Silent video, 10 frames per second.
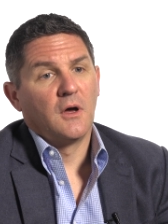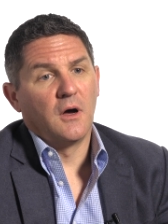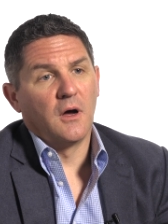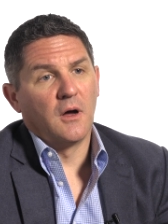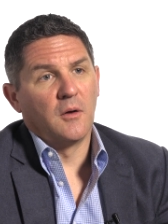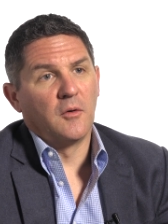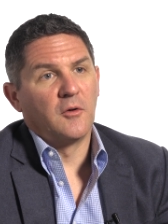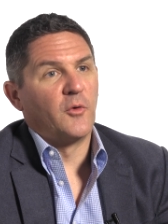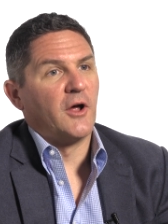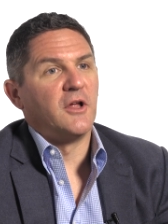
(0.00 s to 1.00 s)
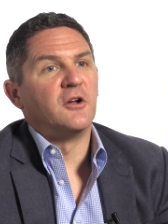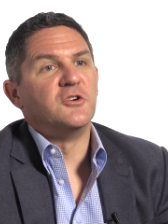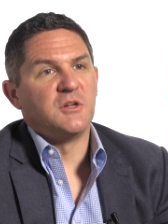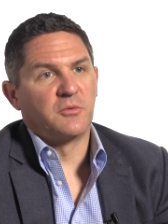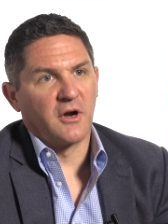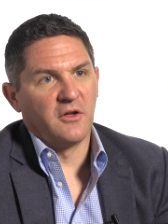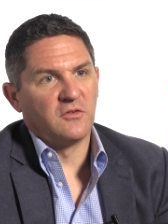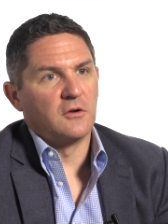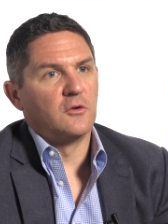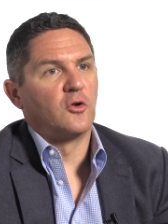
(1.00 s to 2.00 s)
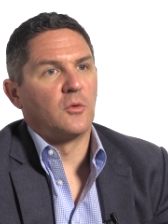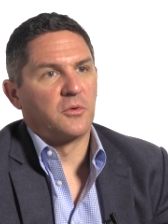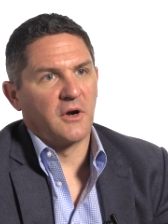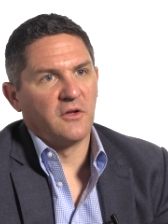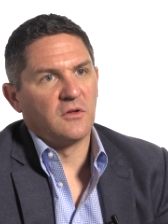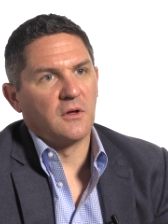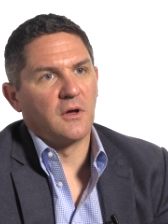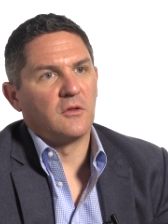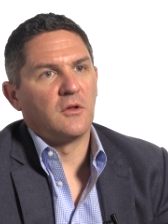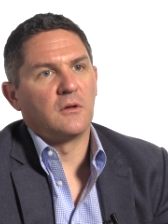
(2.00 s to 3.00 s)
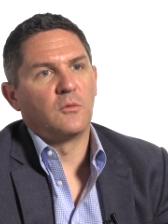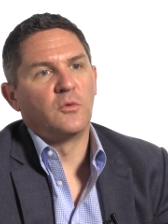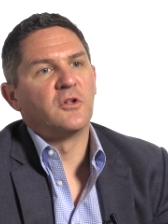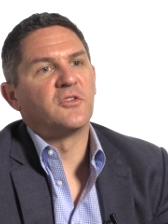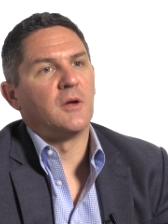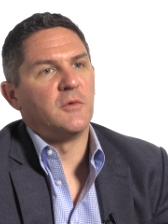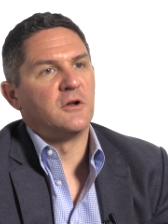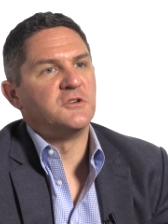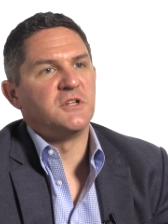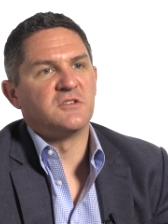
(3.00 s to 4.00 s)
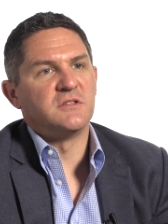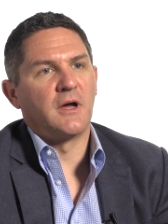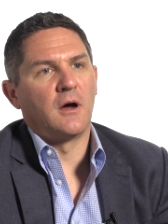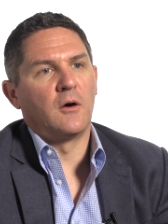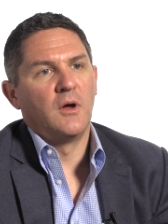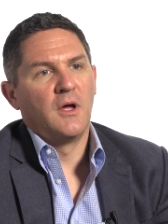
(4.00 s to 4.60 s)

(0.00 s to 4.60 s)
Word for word: uh, around energy pricing, nodal pricing. The real-time energy is now